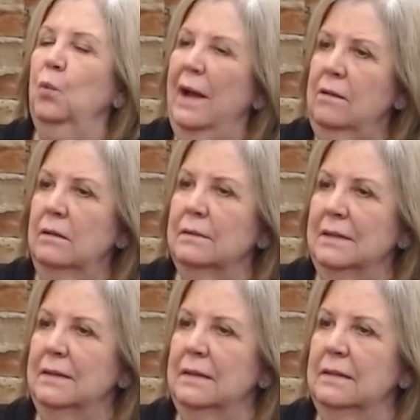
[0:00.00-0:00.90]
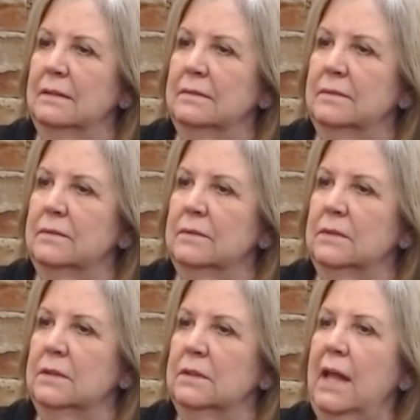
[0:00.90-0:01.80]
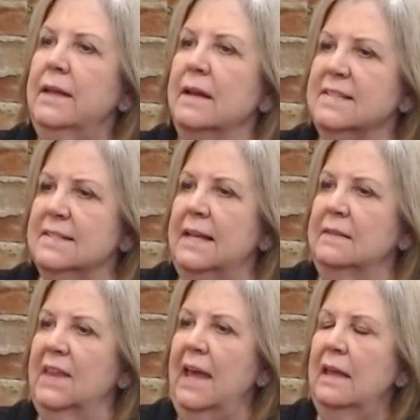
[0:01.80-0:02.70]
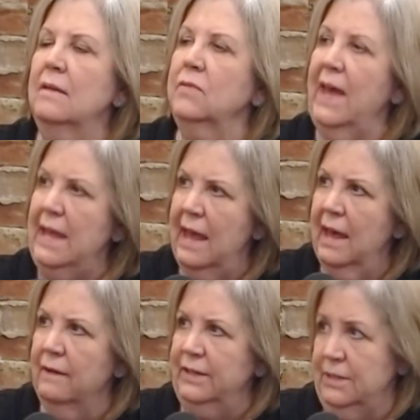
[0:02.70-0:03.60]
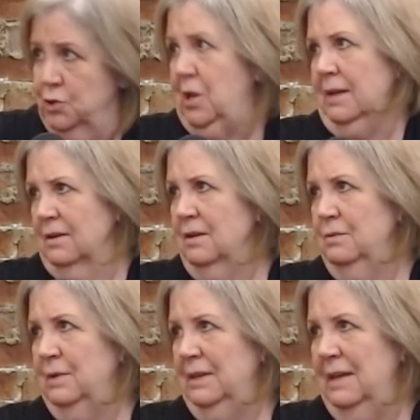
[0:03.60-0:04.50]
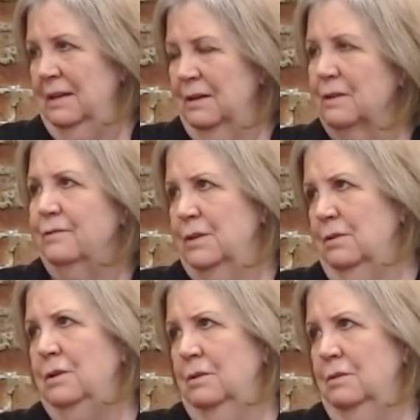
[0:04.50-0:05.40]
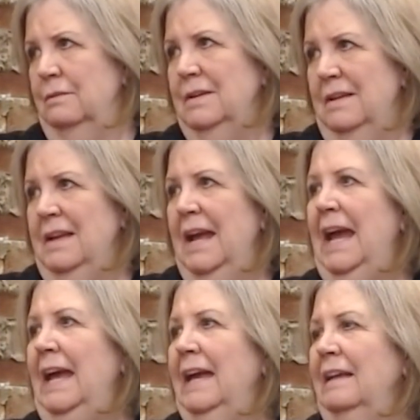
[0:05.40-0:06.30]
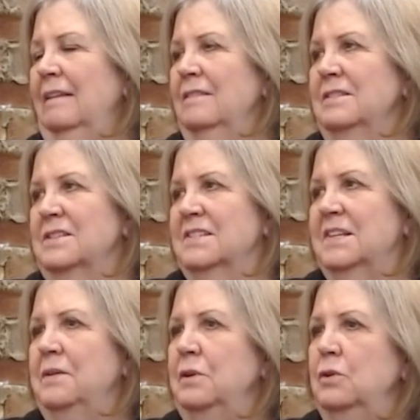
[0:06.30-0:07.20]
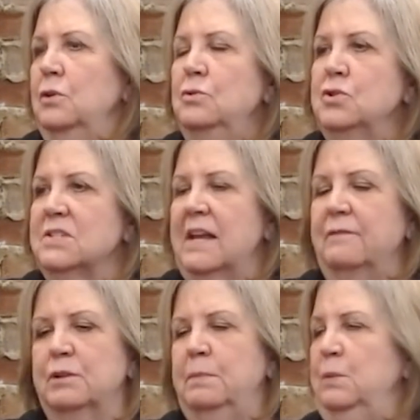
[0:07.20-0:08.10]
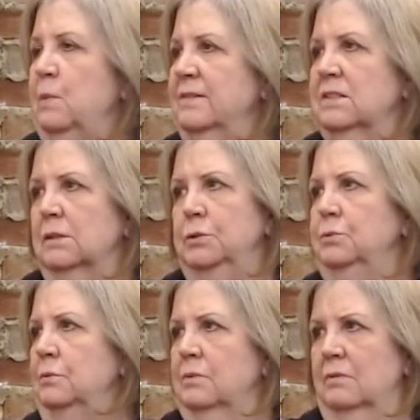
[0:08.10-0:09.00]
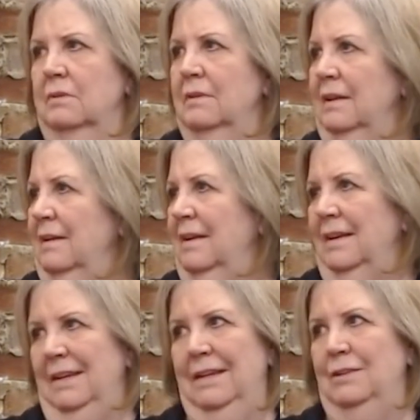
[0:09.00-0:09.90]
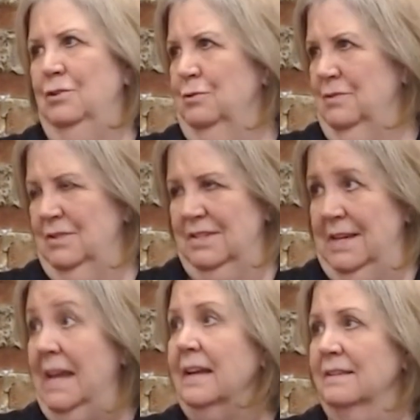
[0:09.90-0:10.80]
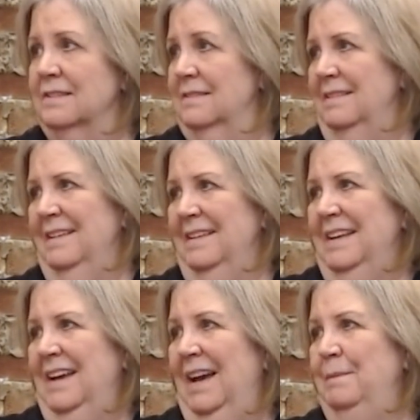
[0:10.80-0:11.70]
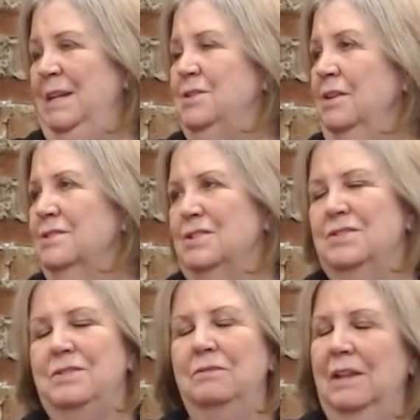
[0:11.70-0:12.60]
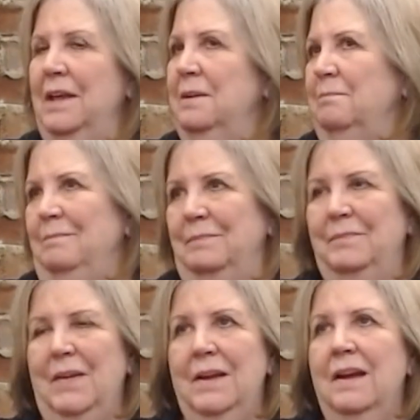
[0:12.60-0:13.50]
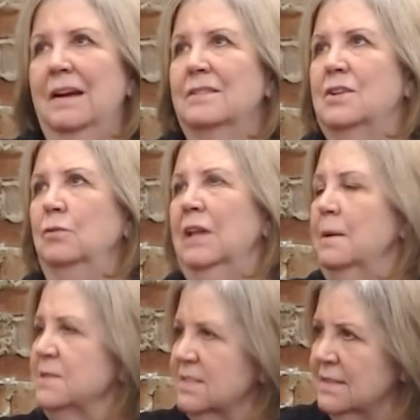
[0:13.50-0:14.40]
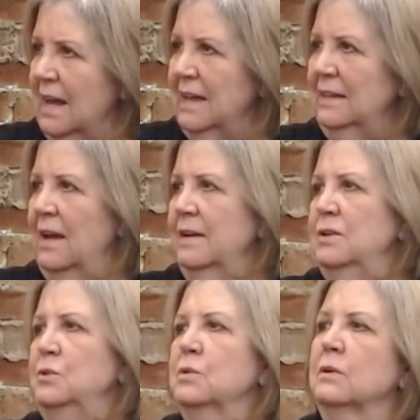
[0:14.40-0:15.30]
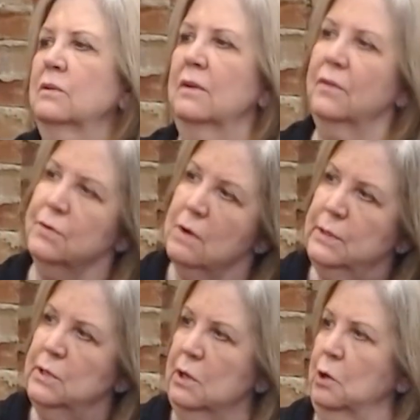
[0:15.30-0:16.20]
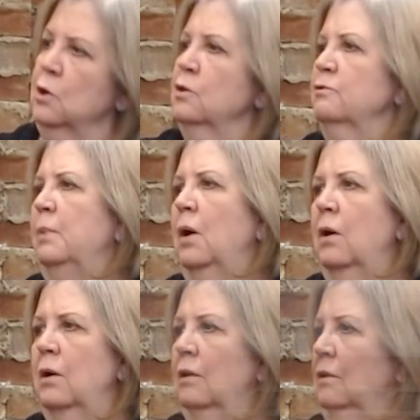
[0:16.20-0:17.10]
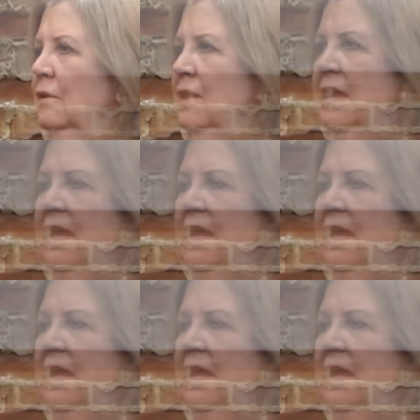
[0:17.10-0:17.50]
Well, like I said, they have an agenda when they interview you. And so you just have to be resolute in your stance. I mean, don't let them sideline you or throw you a curveball.